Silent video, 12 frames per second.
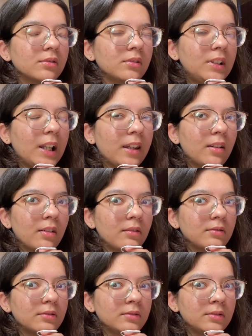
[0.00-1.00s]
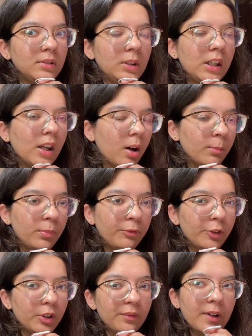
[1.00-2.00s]
like numb
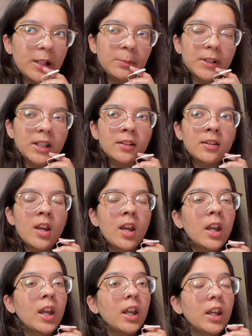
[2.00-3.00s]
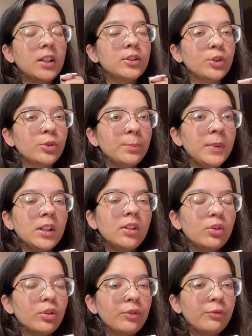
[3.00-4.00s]
for a while, because it took me a
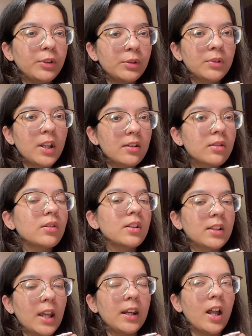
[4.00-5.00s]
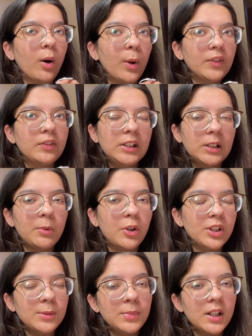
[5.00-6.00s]
good few days to decide how I feel
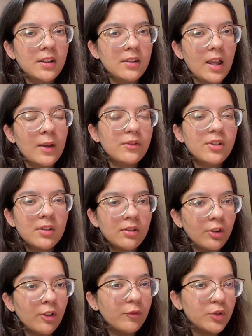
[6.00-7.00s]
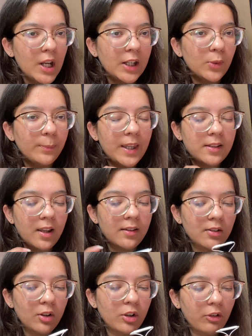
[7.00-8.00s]
about it, because I was just sort of trying to make
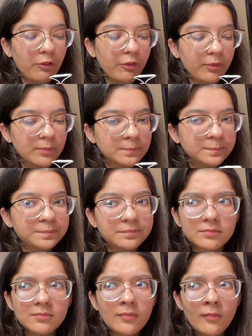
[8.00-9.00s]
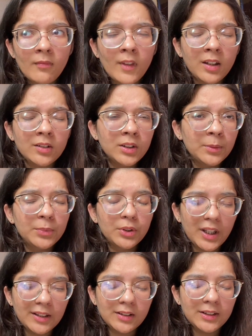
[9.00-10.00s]
sense of the
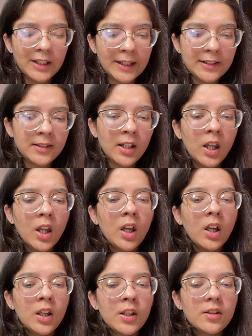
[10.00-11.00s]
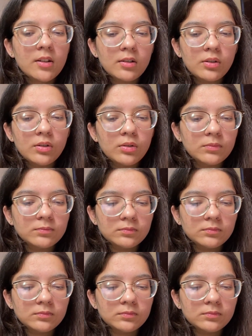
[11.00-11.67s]
book and the text. So